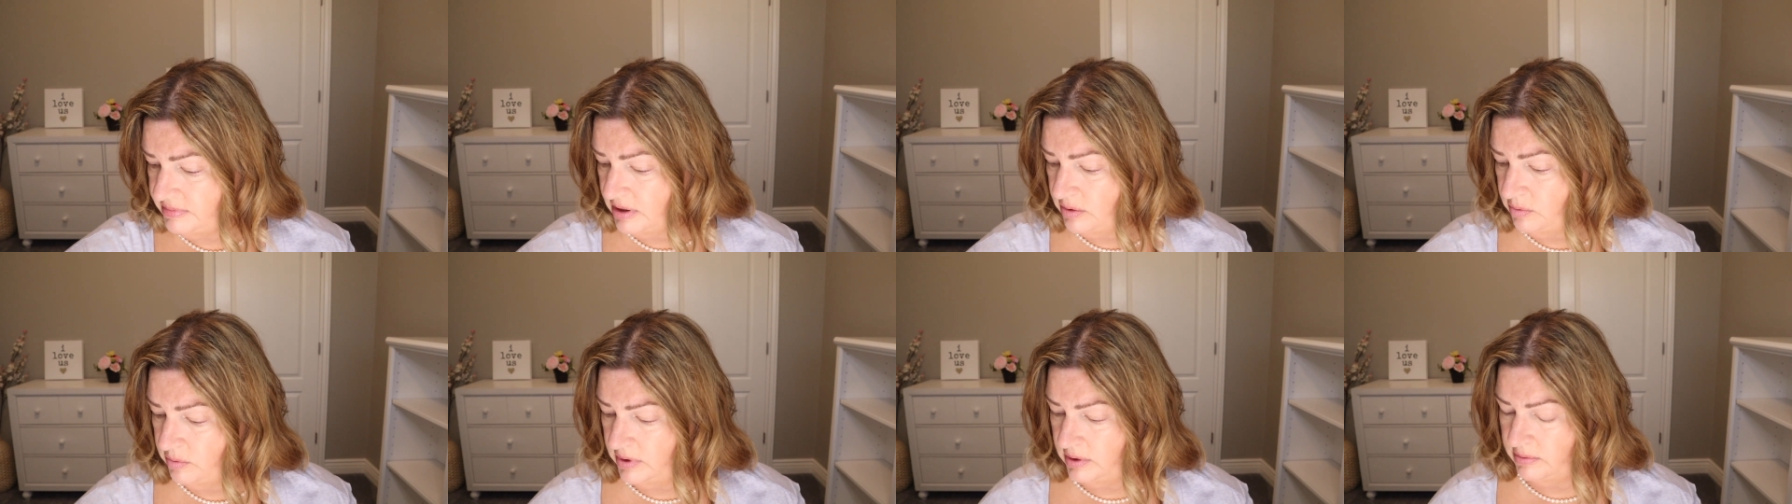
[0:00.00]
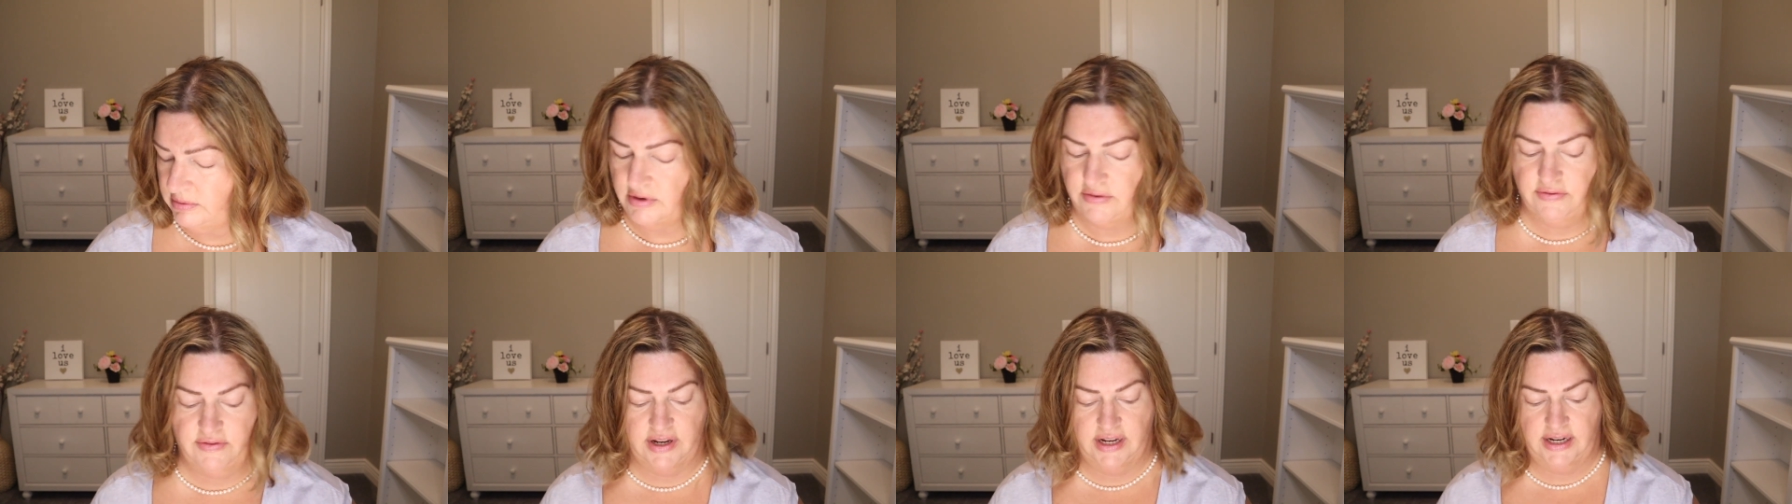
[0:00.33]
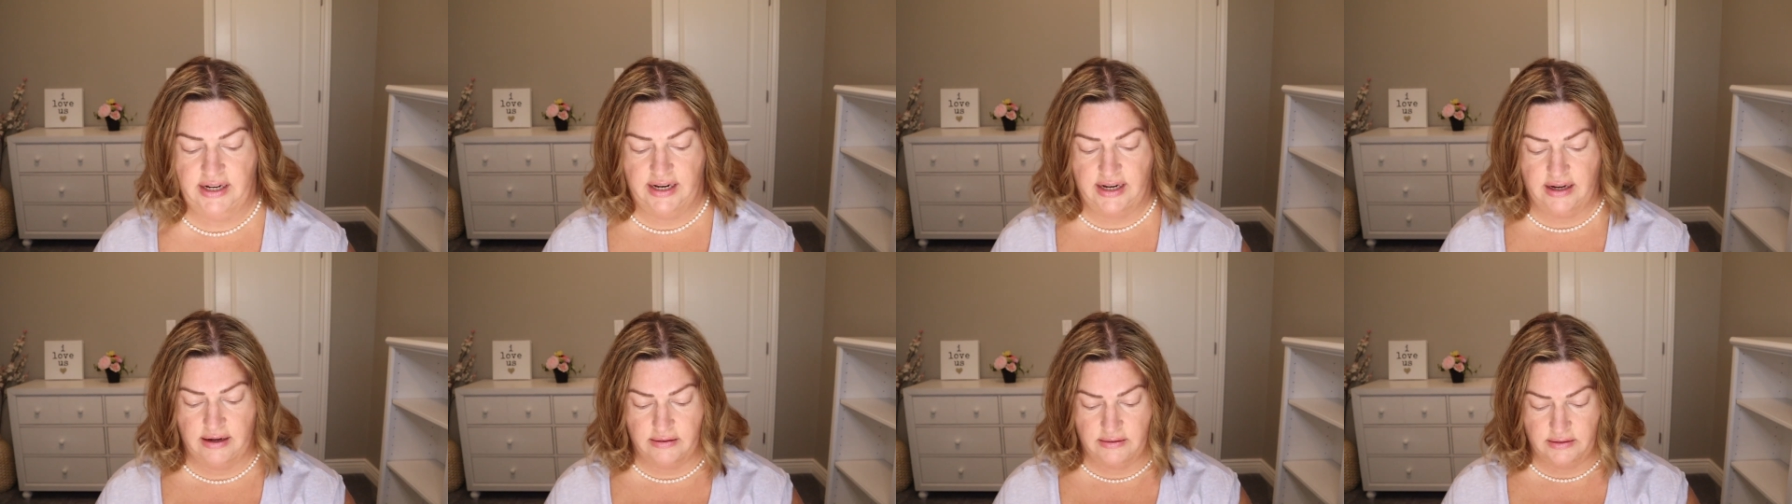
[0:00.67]
but we will
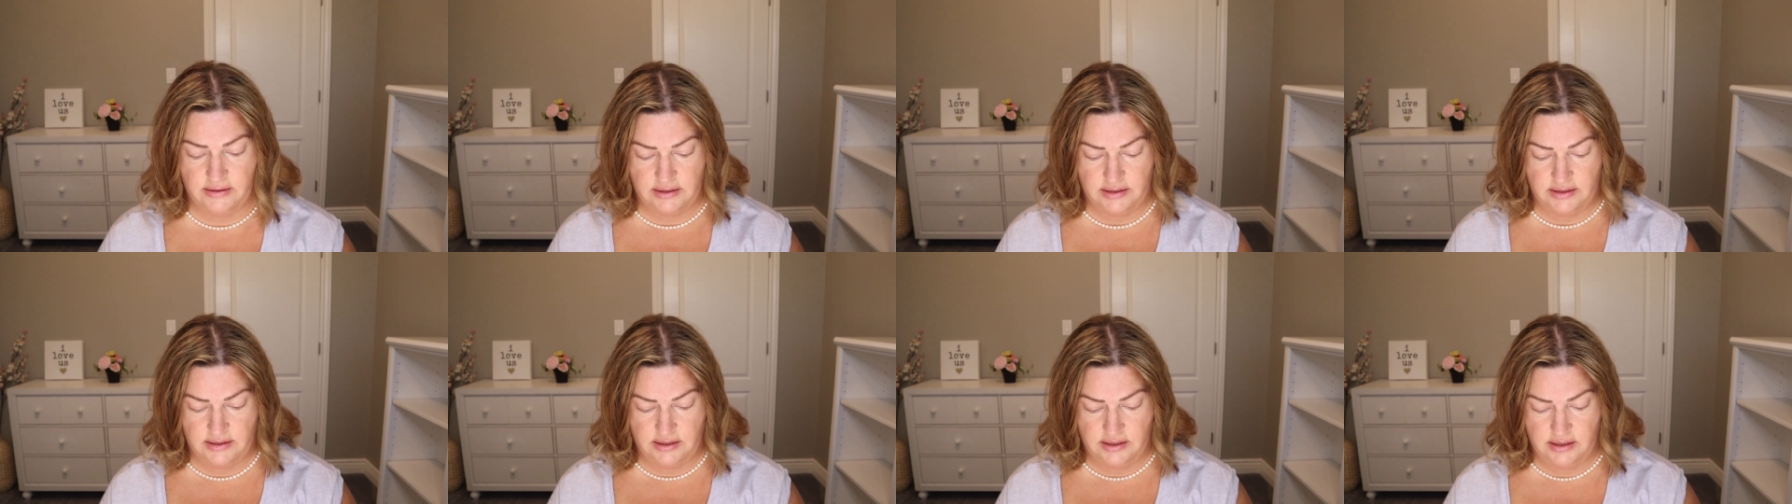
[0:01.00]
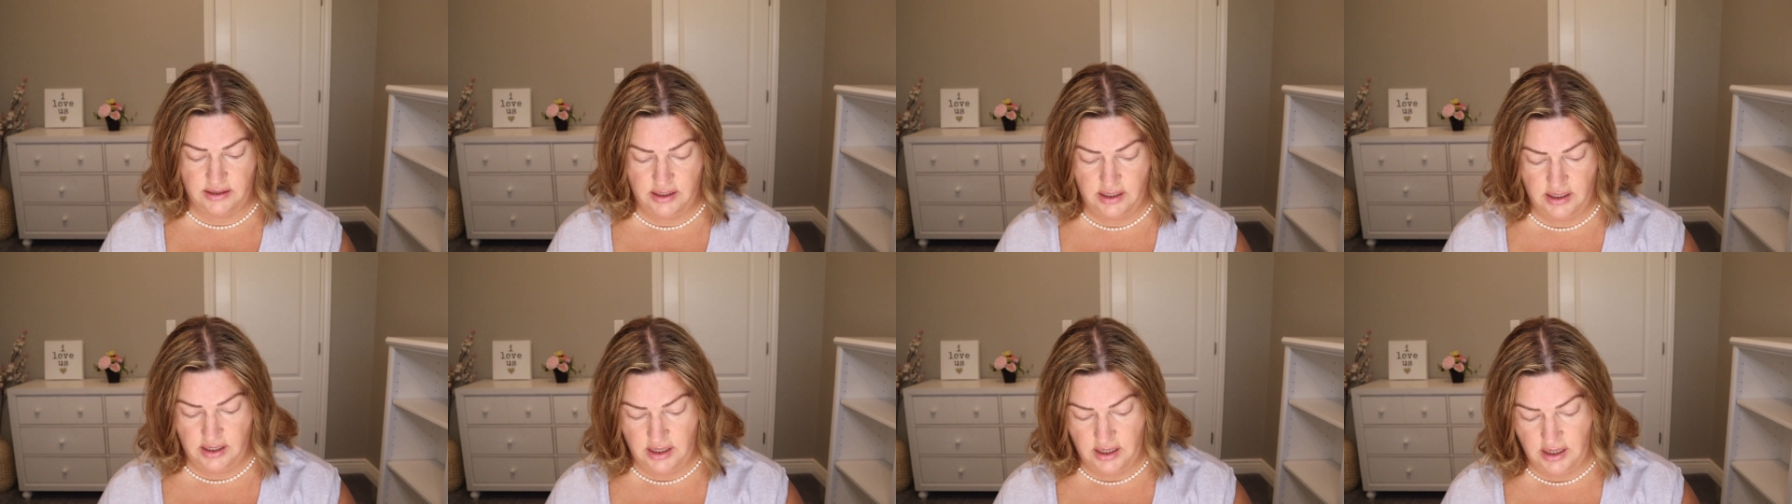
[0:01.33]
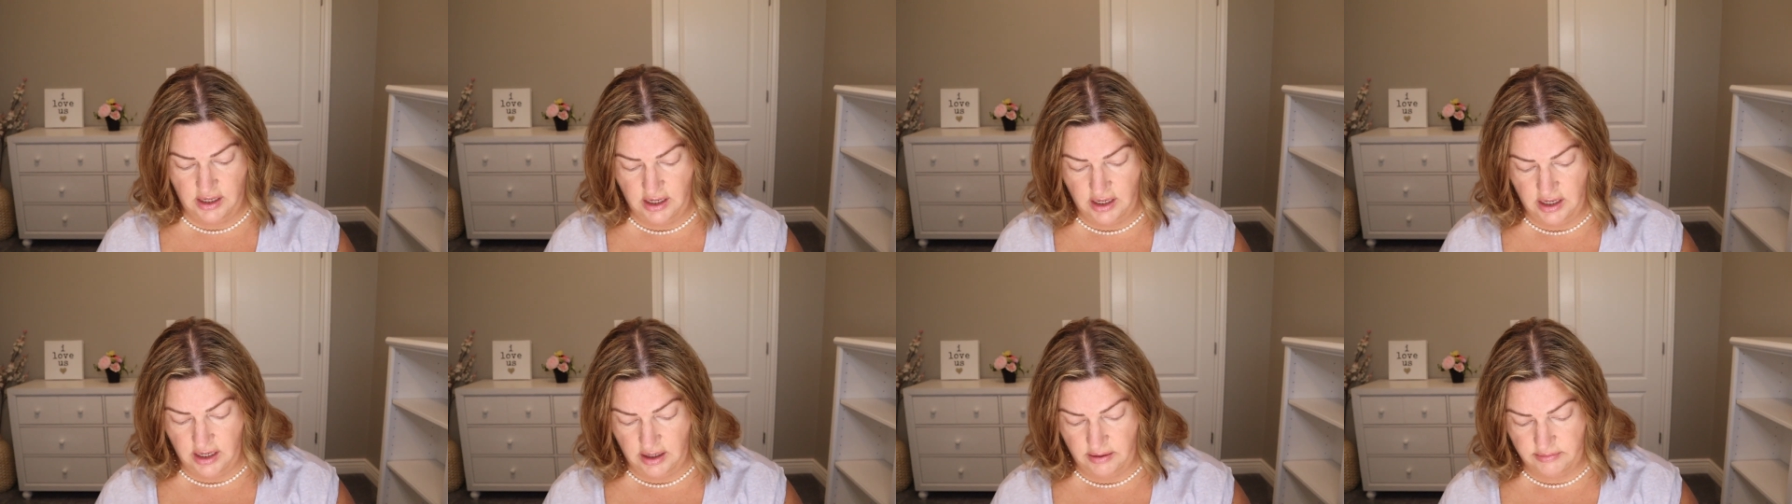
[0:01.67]
find out.
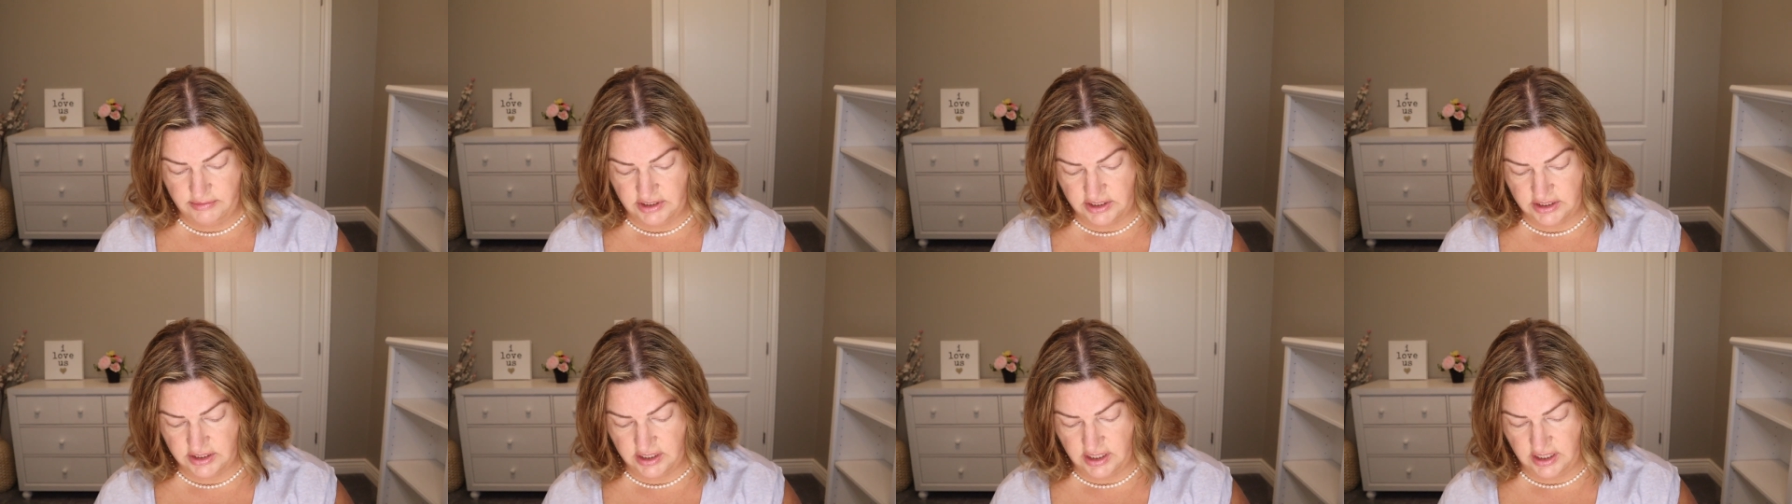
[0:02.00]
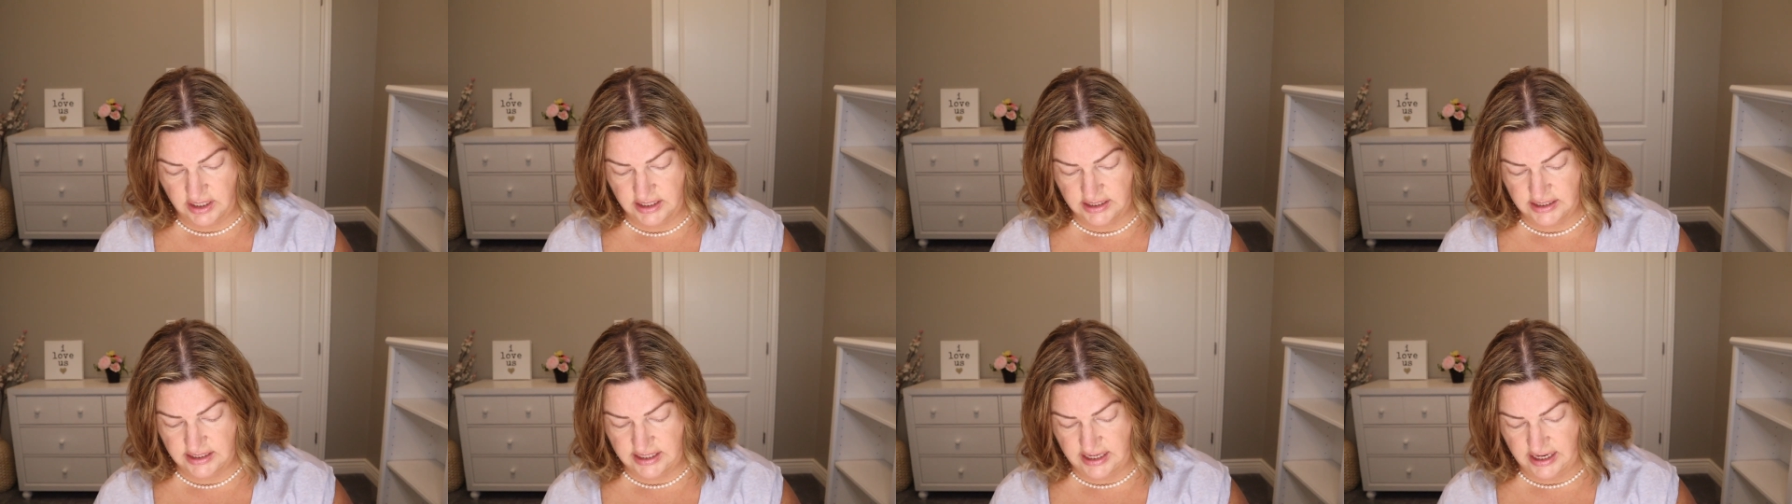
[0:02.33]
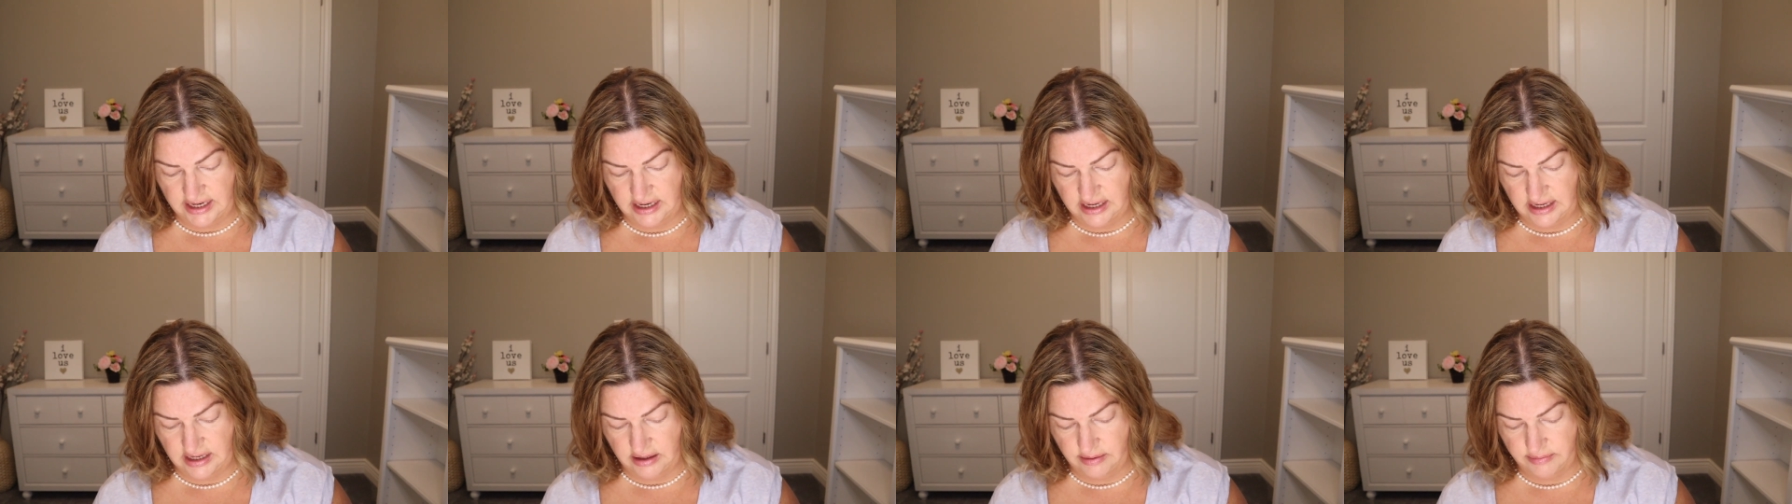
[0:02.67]
I'm just gonna
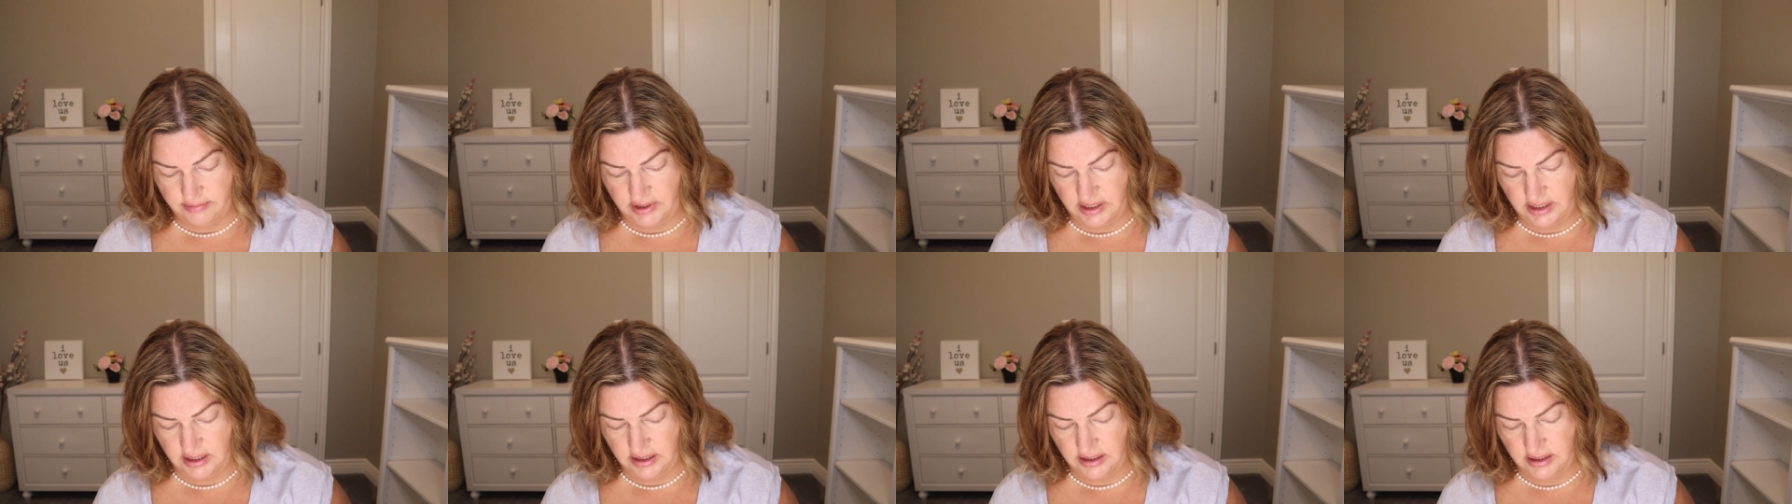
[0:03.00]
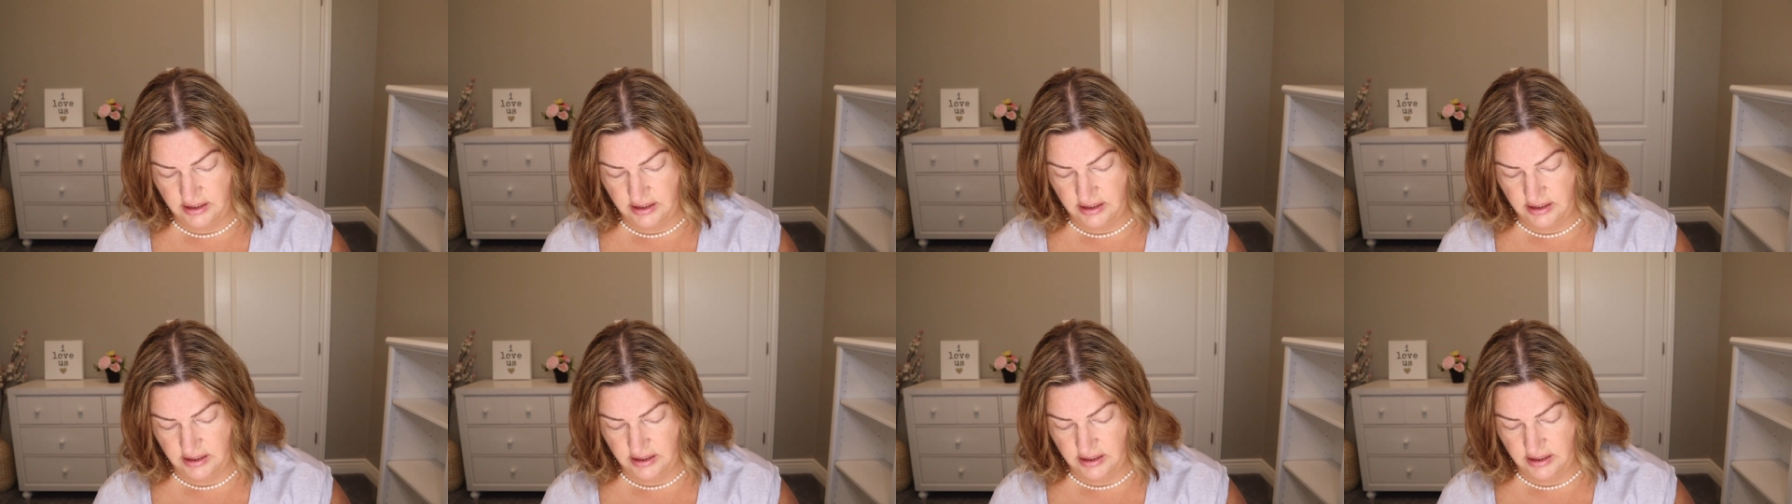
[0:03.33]
dab.